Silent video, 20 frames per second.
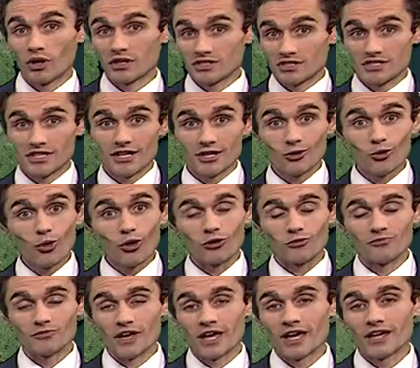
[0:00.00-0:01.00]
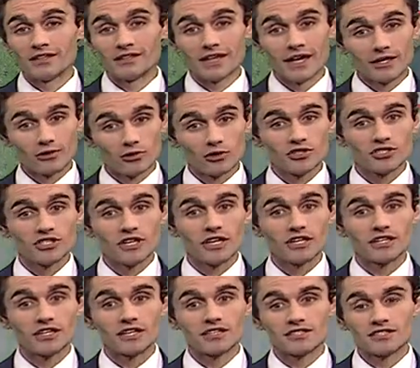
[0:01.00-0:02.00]
to stay cool. And that looks
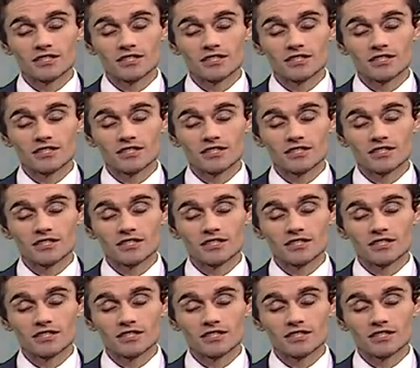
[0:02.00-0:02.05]
like that's